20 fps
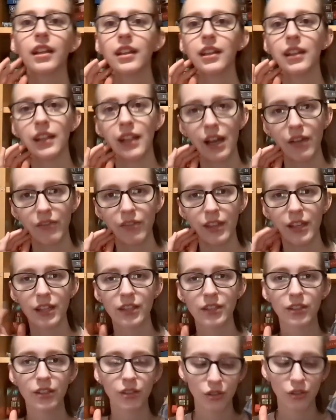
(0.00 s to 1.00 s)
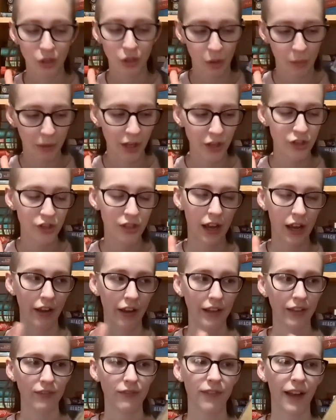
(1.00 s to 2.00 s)
love this so much. Now I
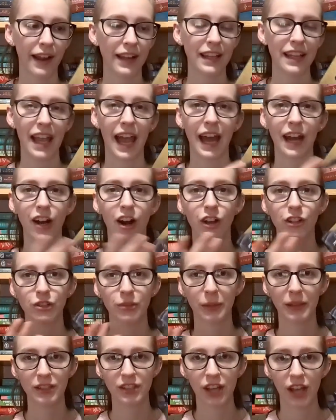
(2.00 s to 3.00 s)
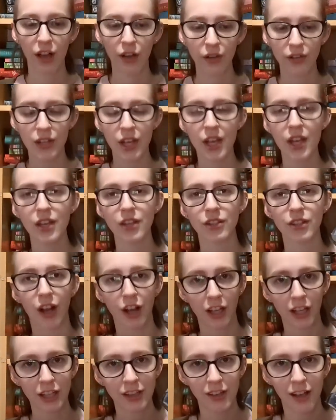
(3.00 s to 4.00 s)
can finally add it onto my shelves.
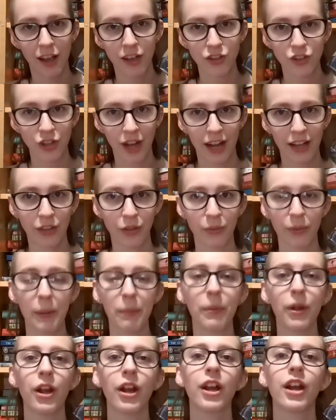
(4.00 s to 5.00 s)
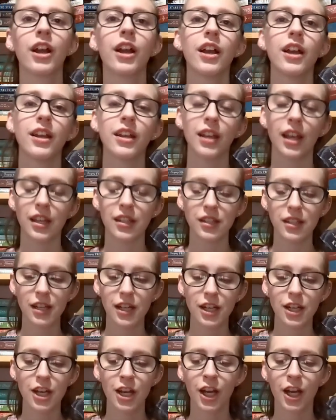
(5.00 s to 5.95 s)
Stalking Jack the Ripper, in case you didn't